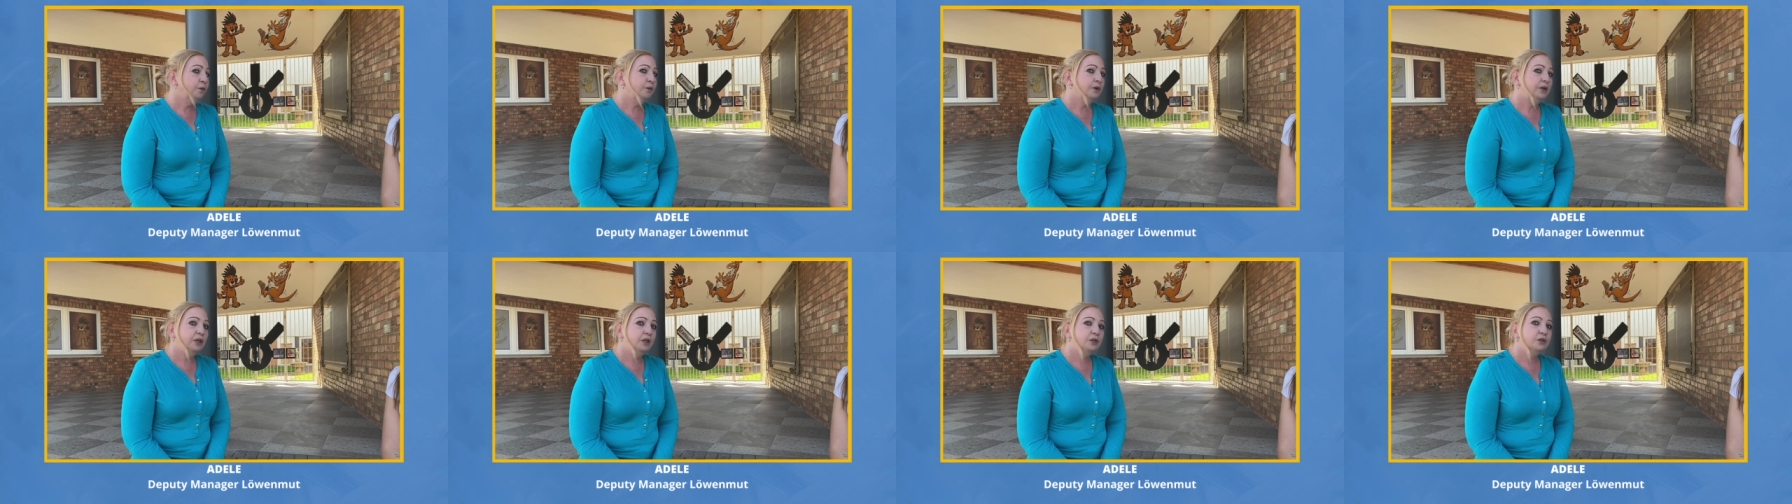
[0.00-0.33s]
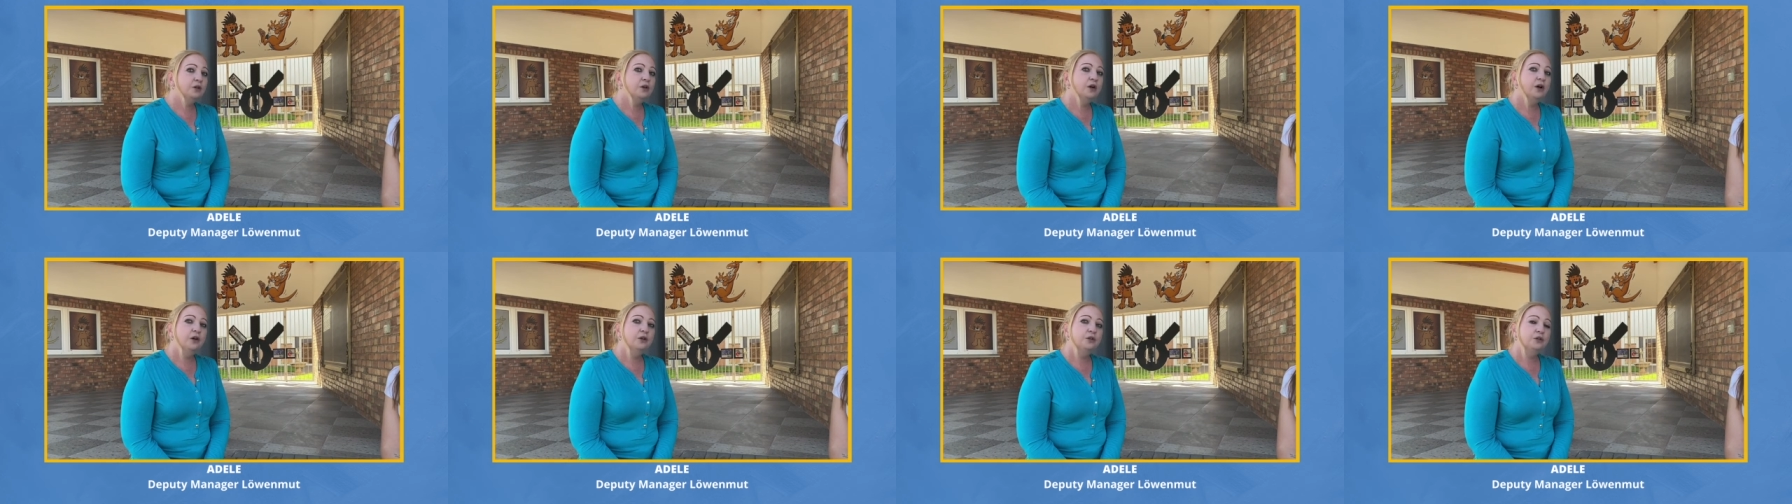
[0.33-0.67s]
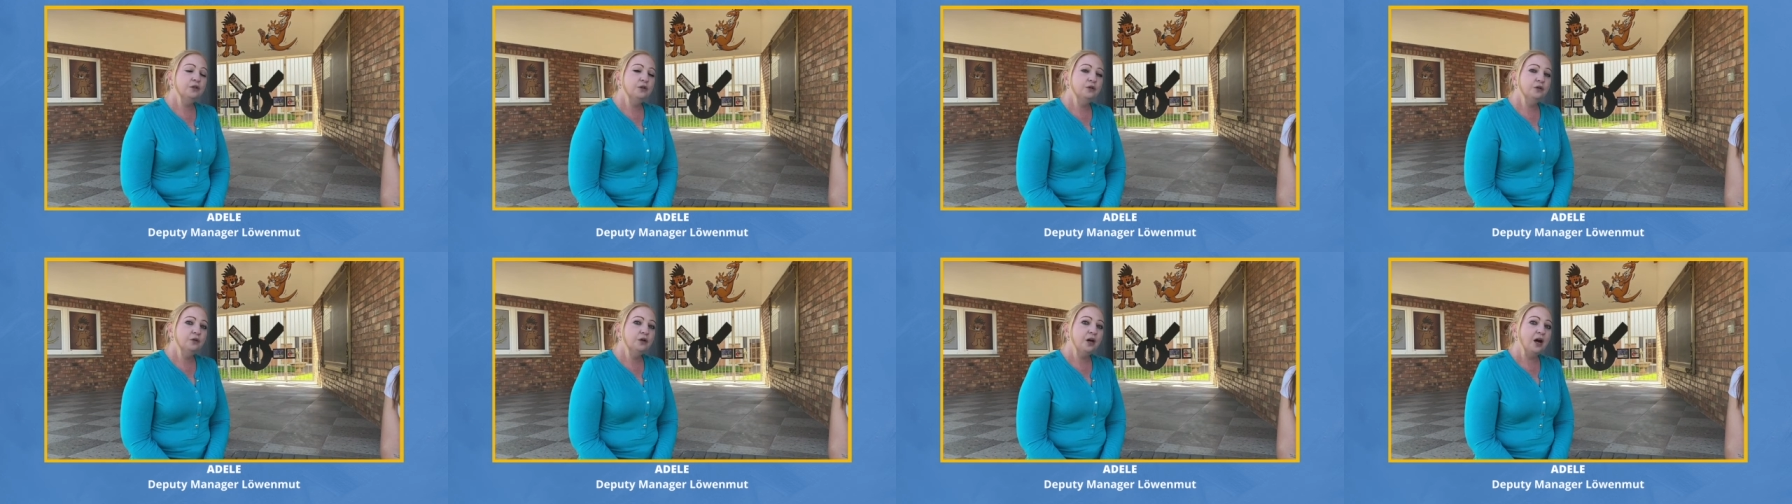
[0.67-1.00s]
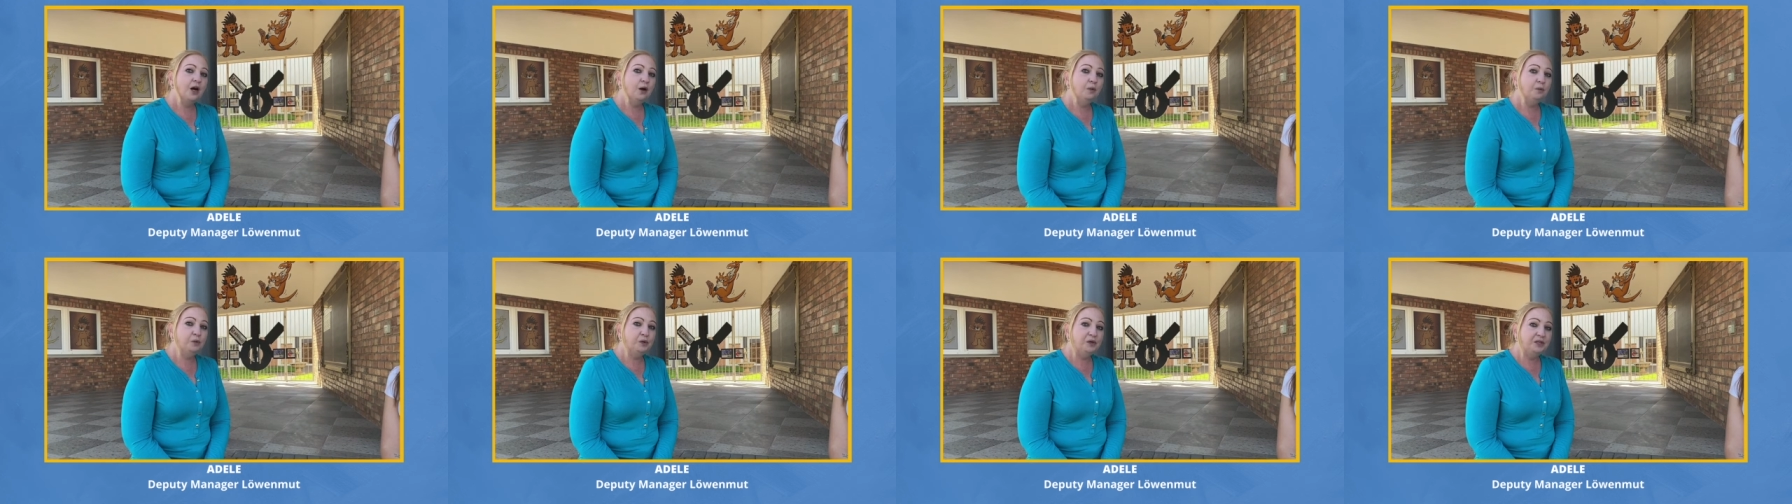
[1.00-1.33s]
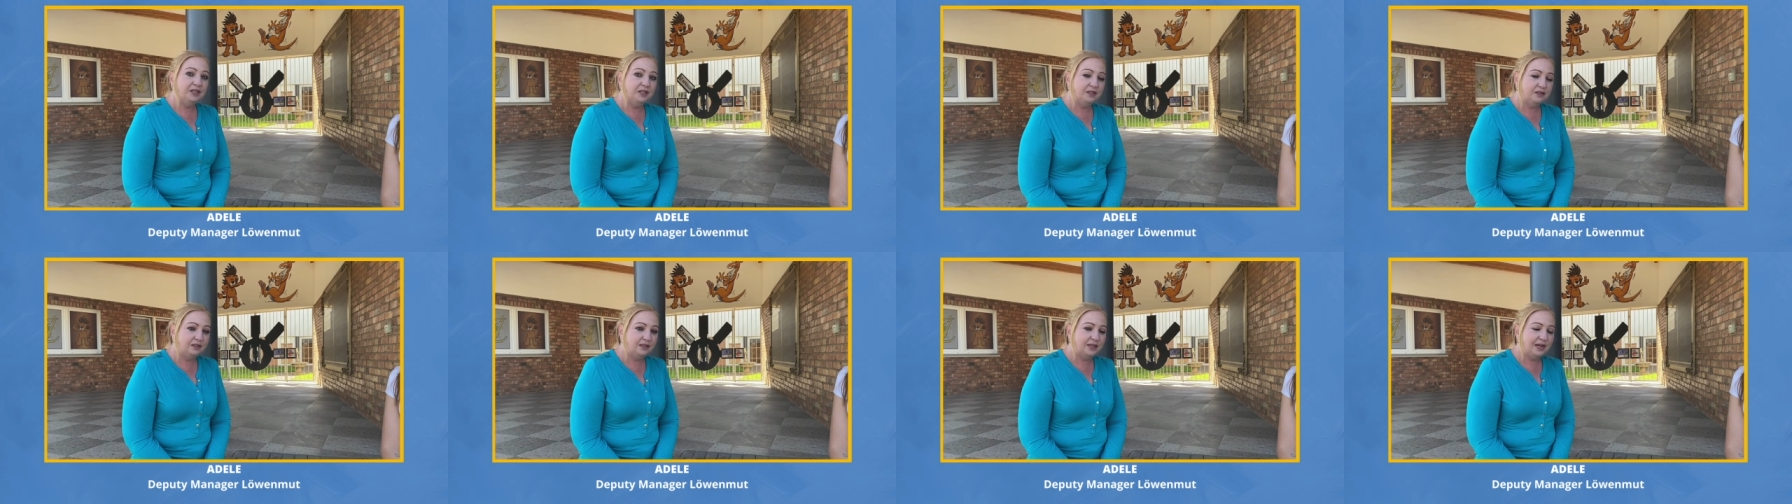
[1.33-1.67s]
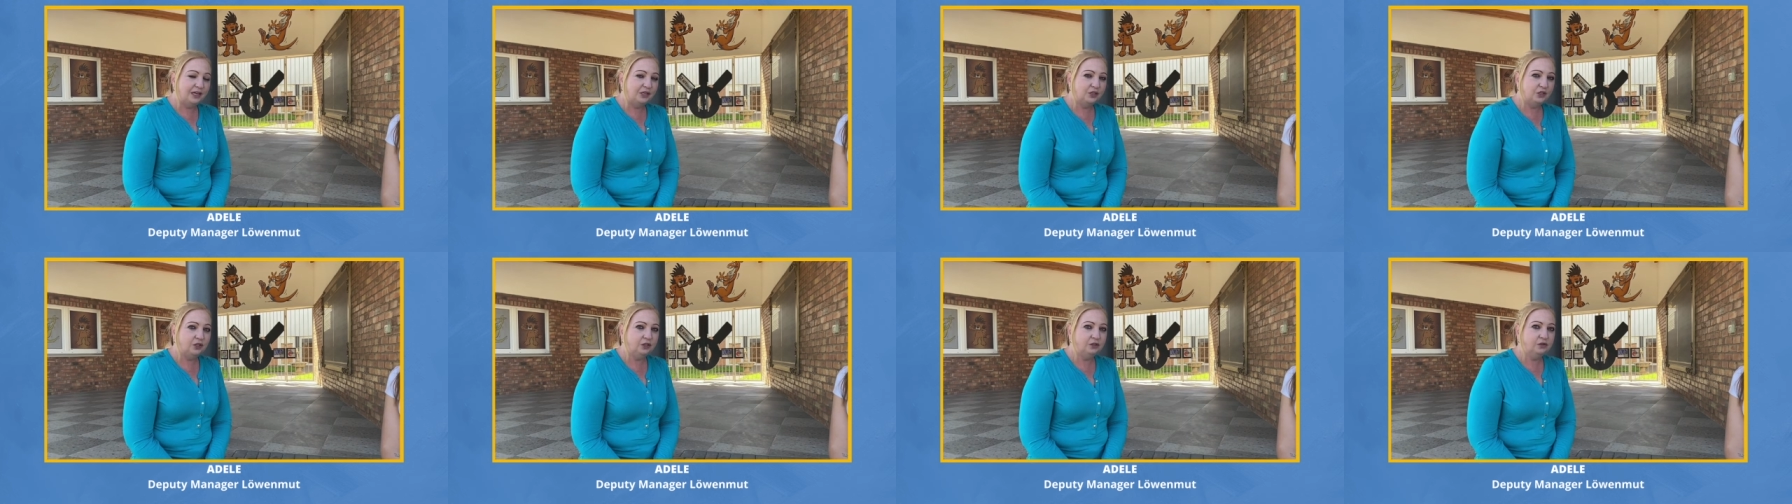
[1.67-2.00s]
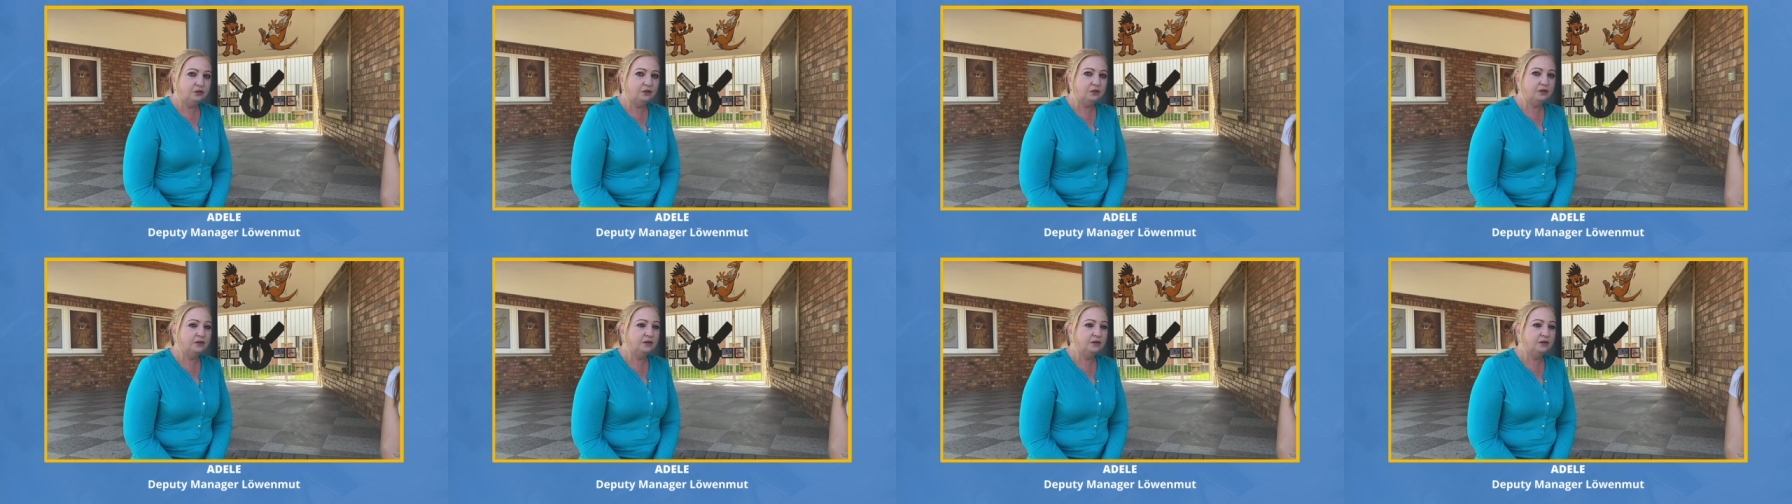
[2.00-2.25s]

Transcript: We need to go to our police station,